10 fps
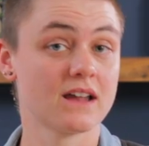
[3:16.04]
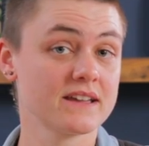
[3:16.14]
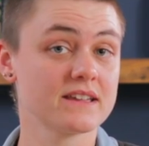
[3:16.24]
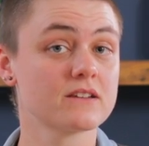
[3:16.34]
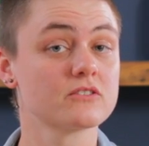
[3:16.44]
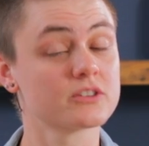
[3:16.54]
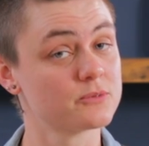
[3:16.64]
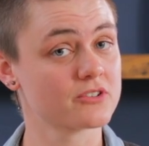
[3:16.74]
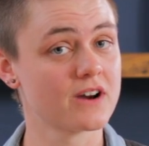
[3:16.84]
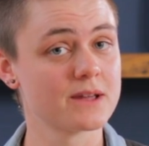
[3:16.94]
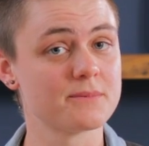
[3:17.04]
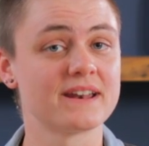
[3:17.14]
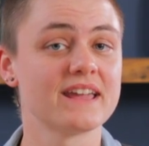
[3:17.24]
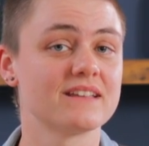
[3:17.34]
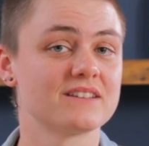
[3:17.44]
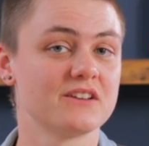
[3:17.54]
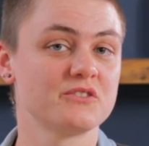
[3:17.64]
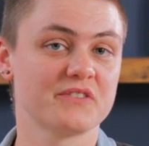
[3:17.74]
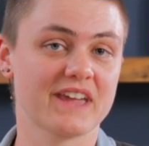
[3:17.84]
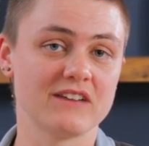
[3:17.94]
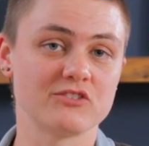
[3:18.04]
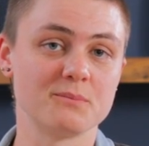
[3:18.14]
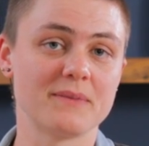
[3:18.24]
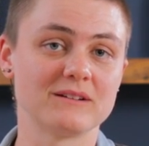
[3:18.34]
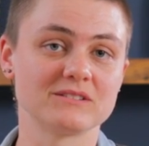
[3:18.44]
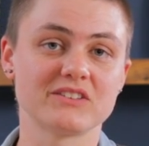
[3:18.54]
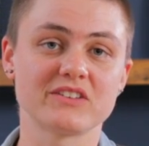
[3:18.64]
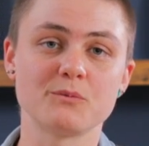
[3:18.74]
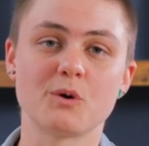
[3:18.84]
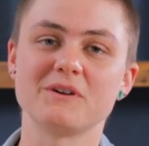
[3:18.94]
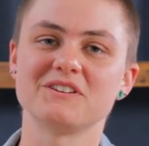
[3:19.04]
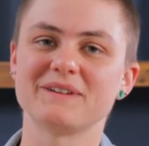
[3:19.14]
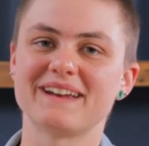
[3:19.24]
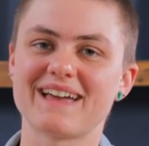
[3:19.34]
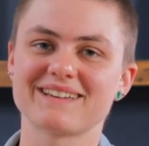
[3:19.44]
like, subscribe and hit the notification bell to see what we're doing